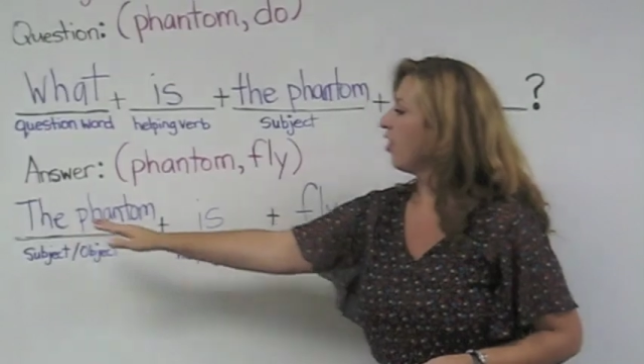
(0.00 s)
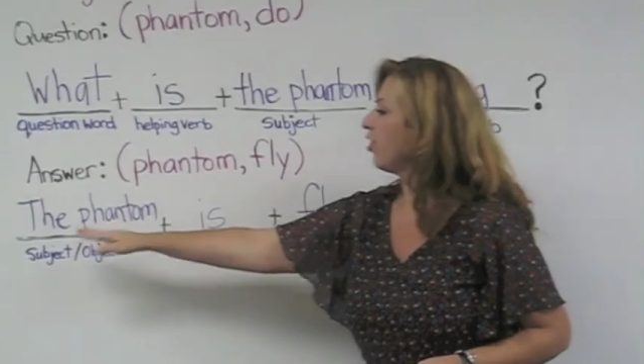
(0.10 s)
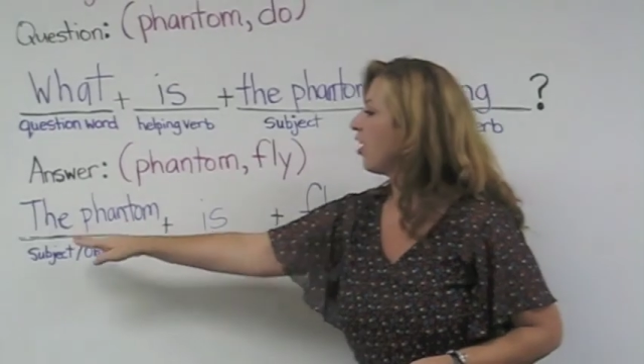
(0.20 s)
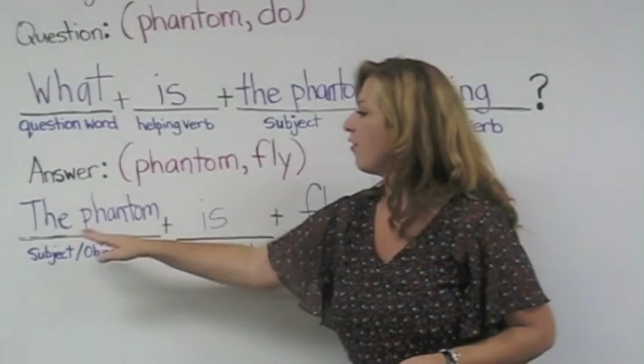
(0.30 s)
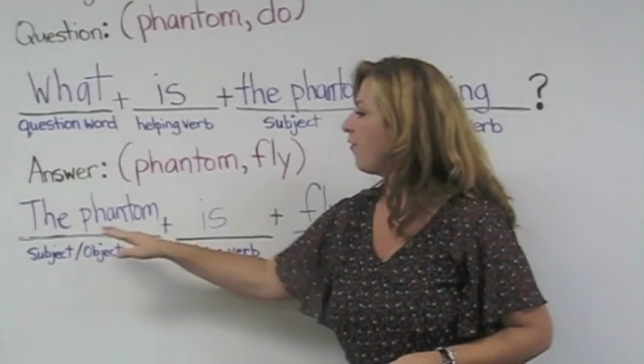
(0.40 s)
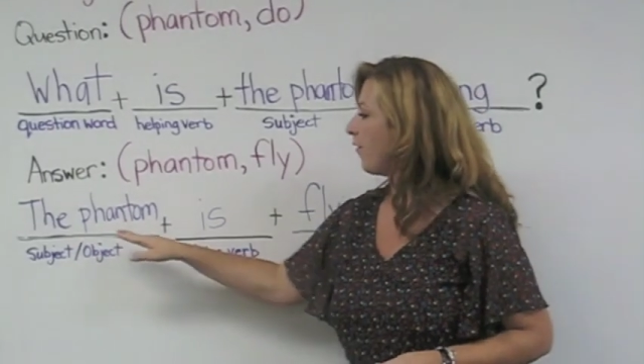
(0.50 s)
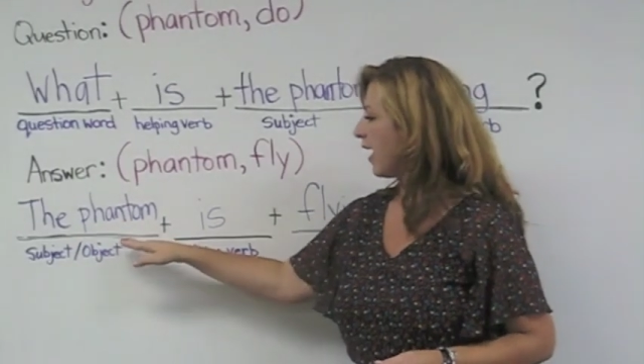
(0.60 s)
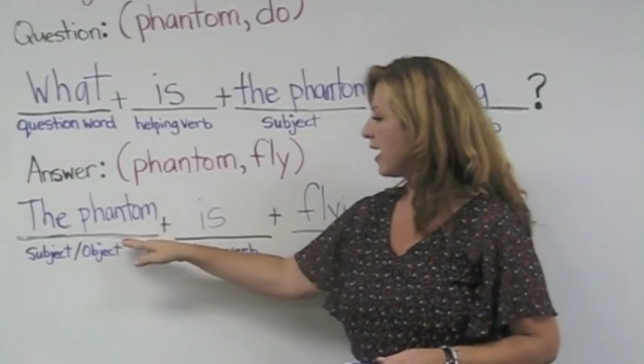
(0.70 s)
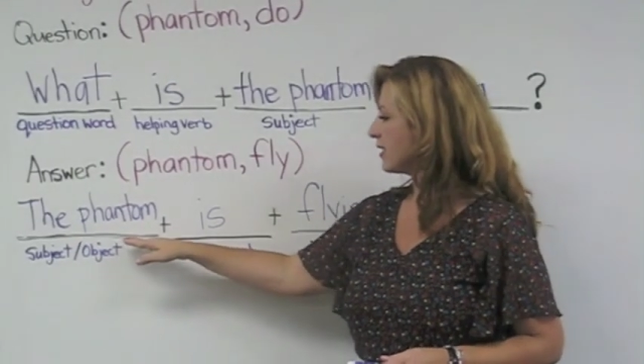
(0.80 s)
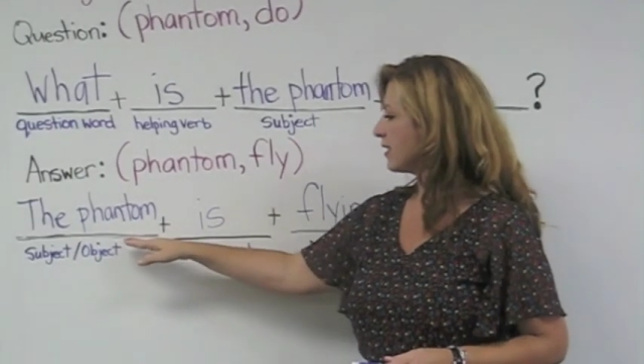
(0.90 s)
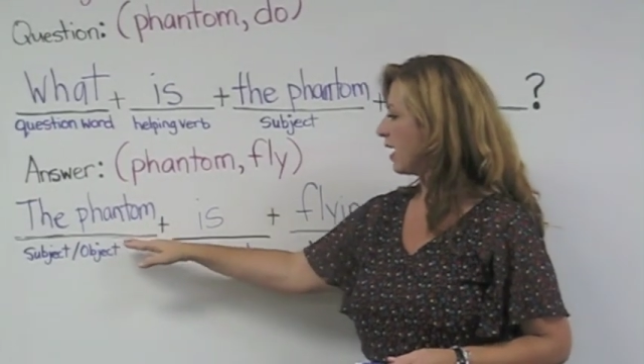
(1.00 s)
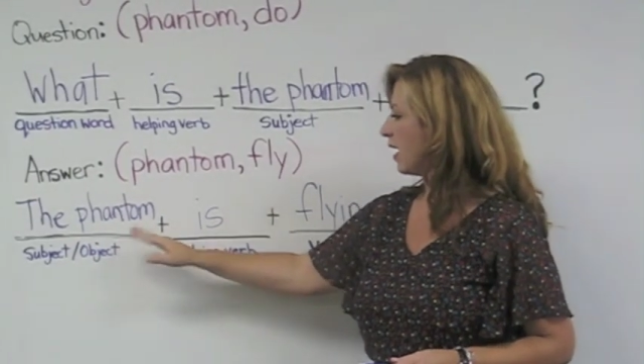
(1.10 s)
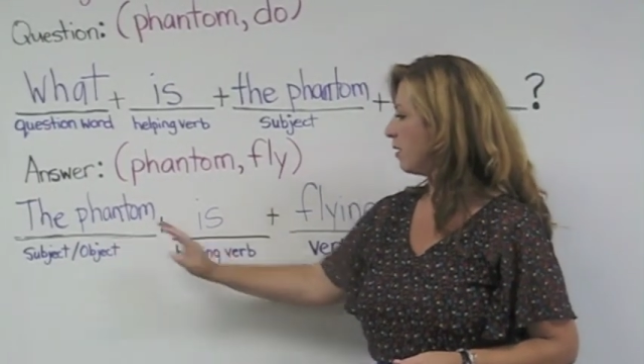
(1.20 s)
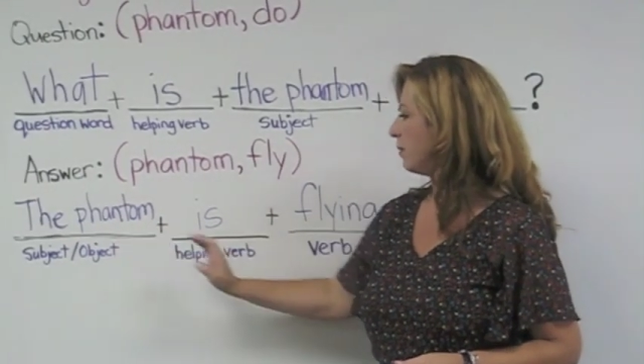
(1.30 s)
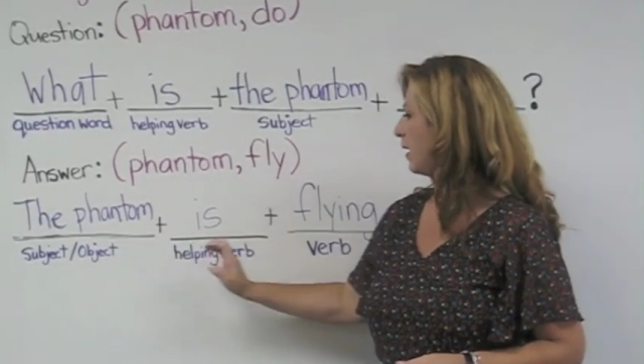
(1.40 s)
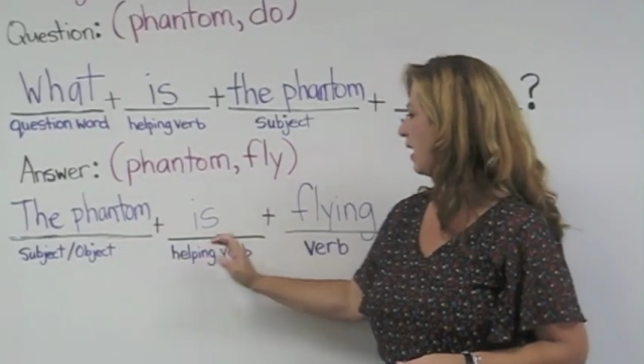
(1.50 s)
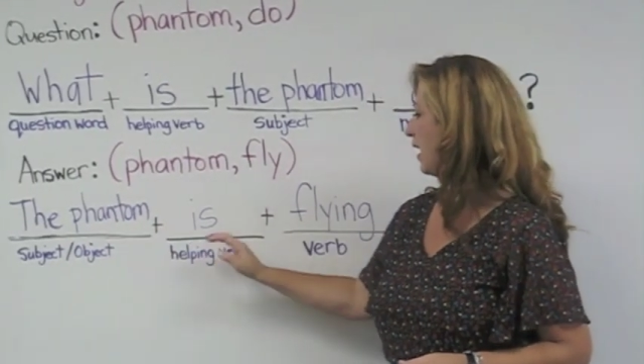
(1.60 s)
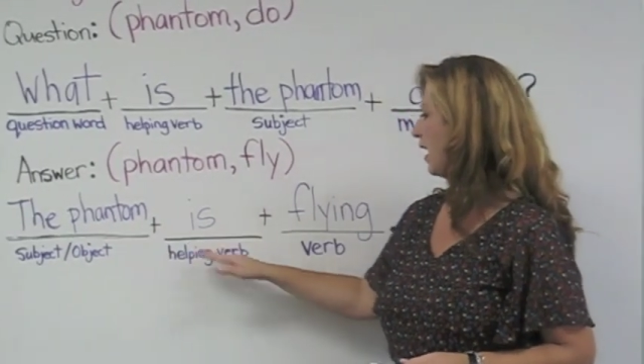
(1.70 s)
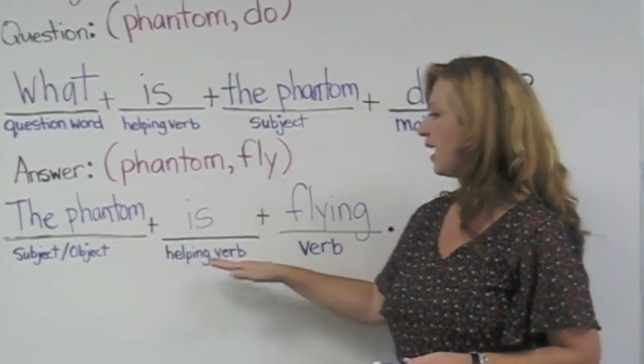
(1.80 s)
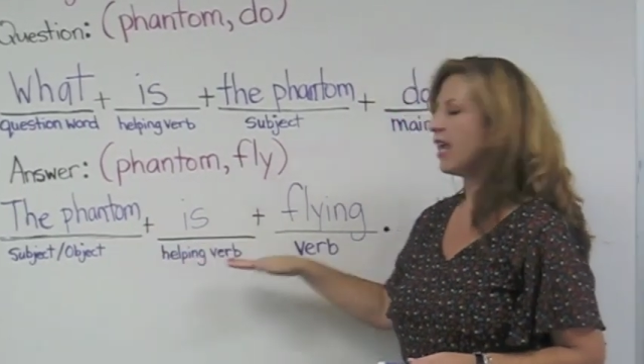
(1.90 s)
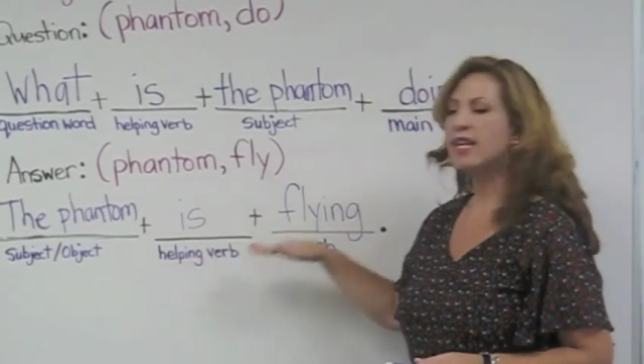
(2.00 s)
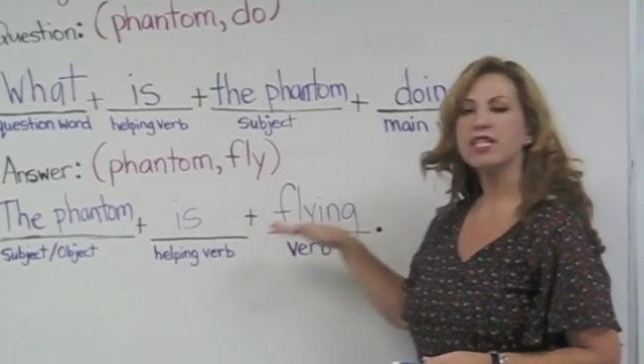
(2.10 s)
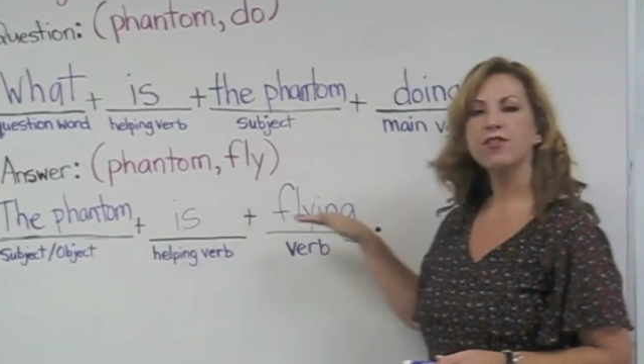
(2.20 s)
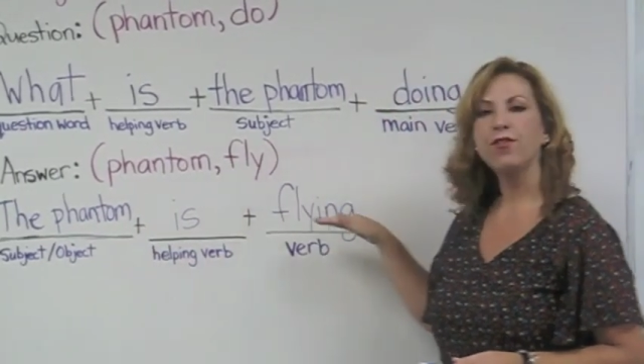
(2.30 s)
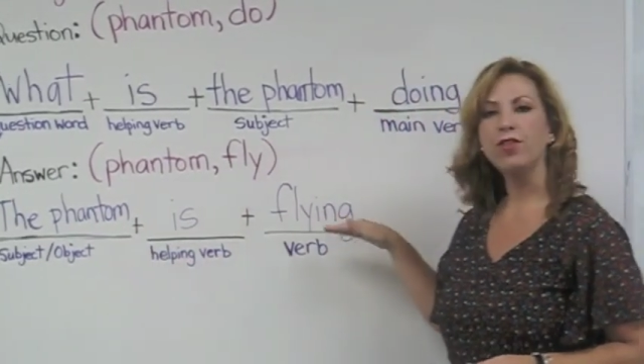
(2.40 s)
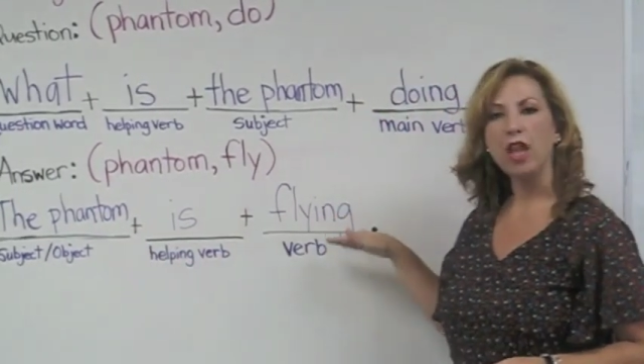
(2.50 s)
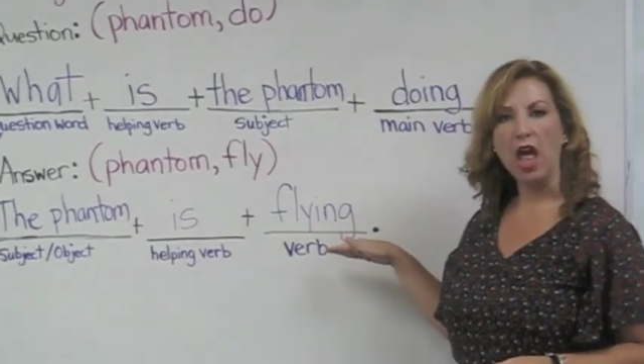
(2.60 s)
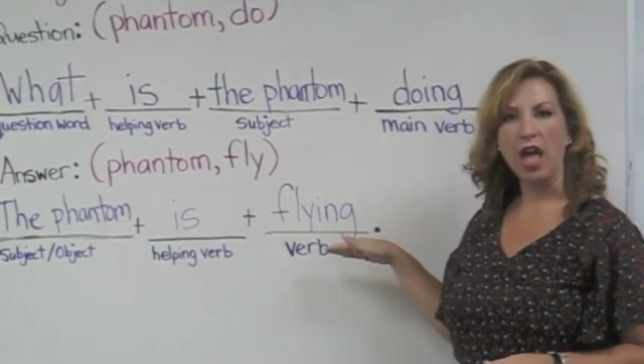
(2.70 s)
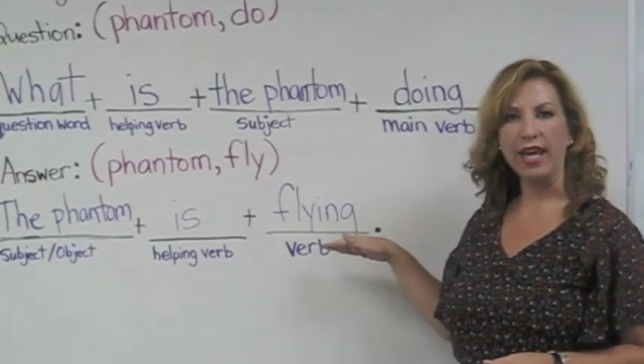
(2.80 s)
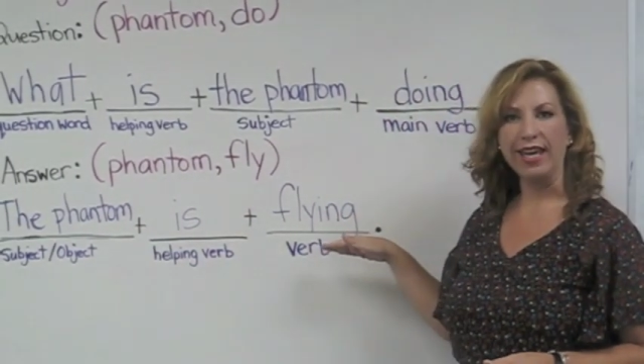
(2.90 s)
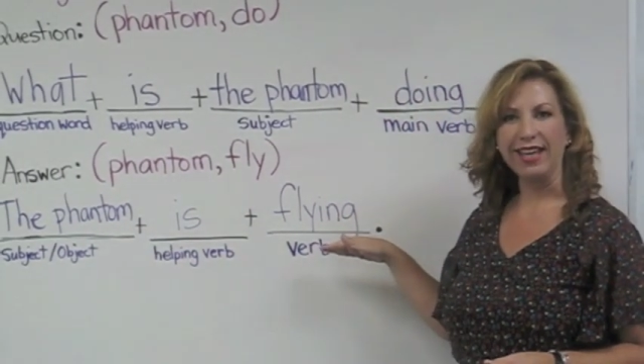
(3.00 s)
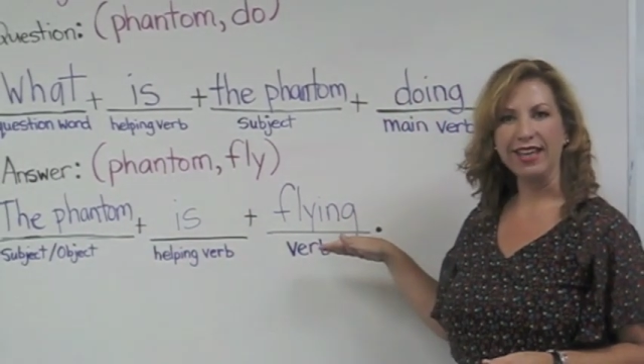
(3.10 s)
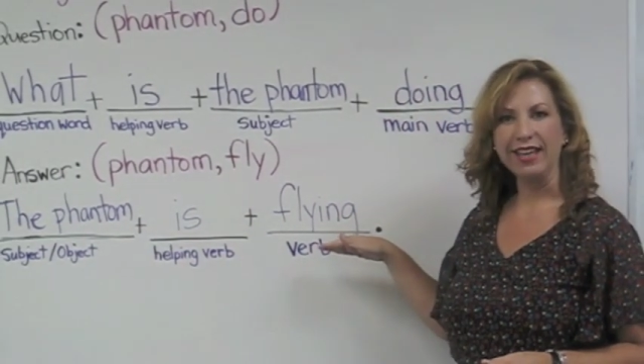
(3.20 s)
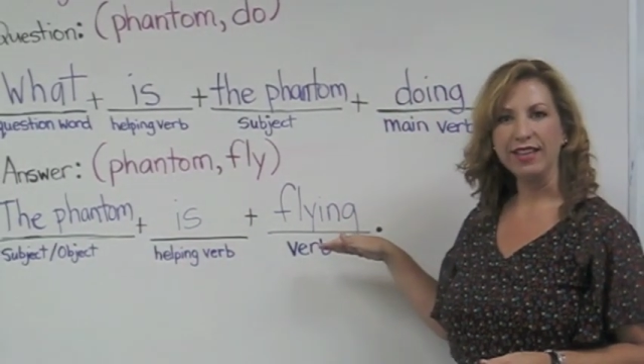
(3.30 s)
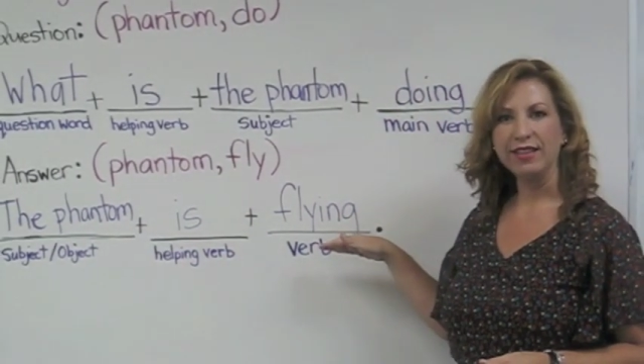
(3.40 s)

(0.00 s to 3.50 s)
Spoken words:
The phantom is flying.